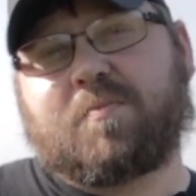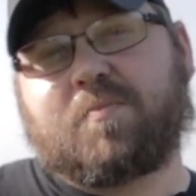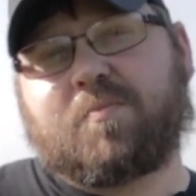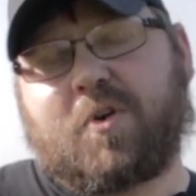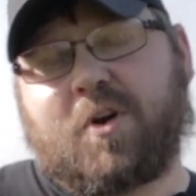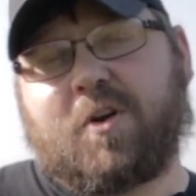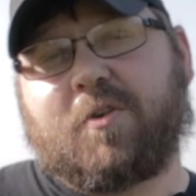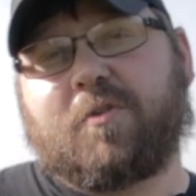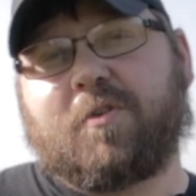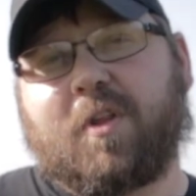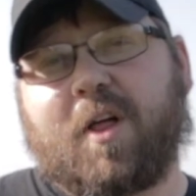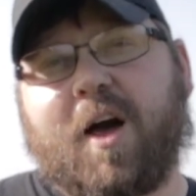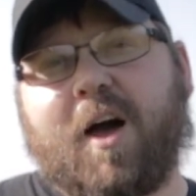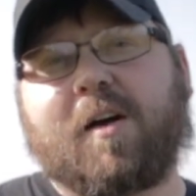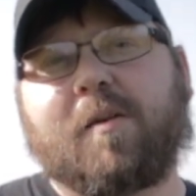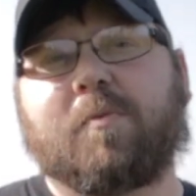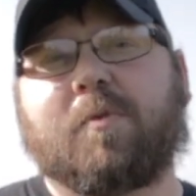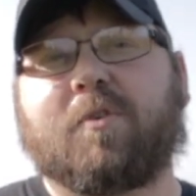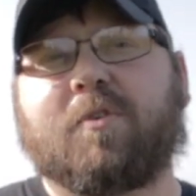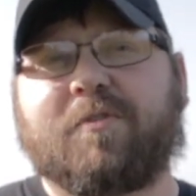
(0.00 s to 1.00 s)

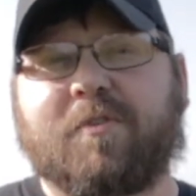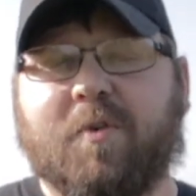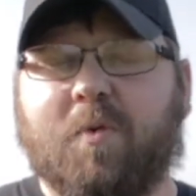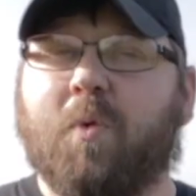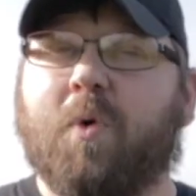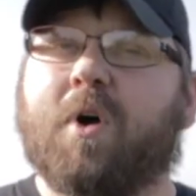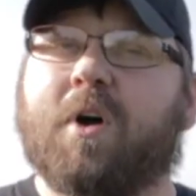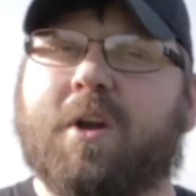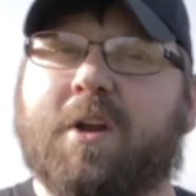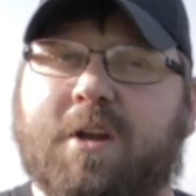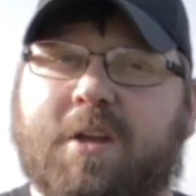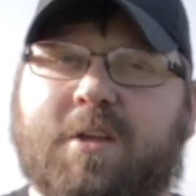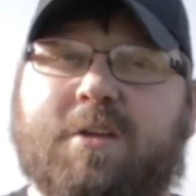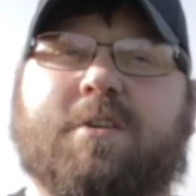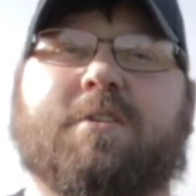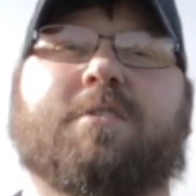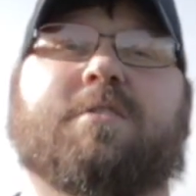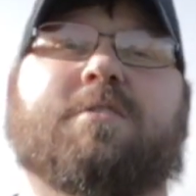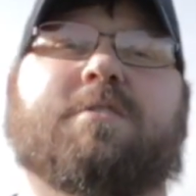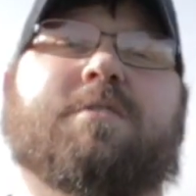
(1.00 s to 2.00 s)
reliable for what it
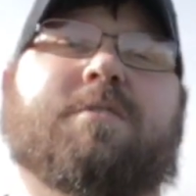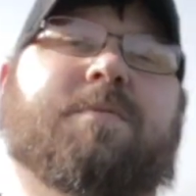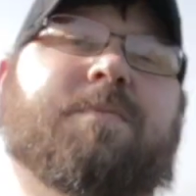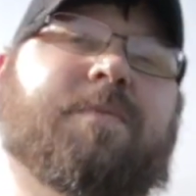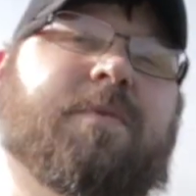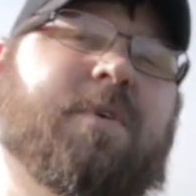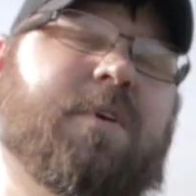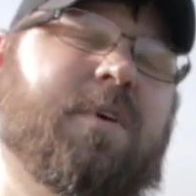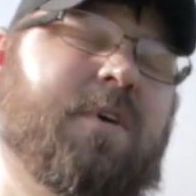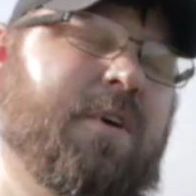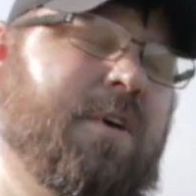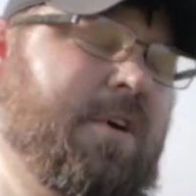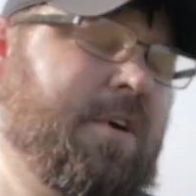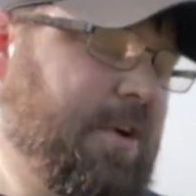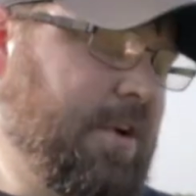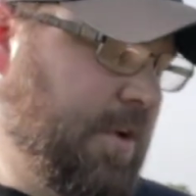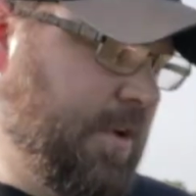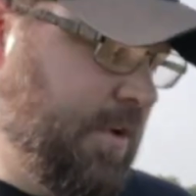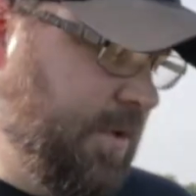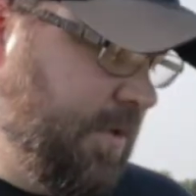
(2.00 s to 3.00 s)
is.
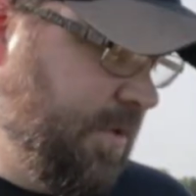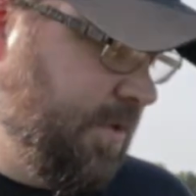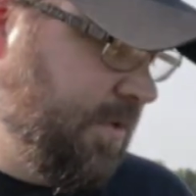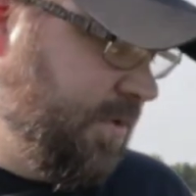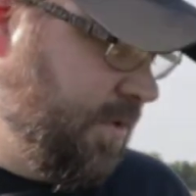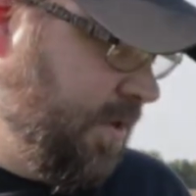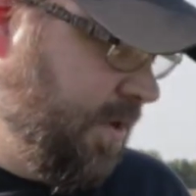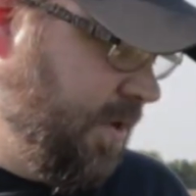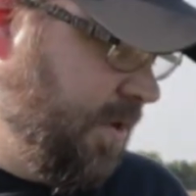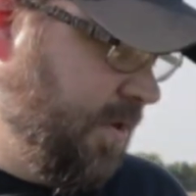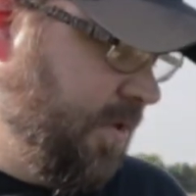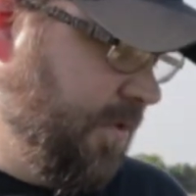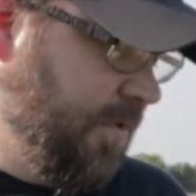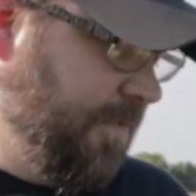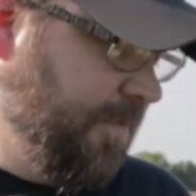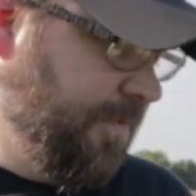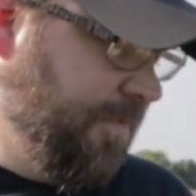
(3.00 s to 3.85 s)
So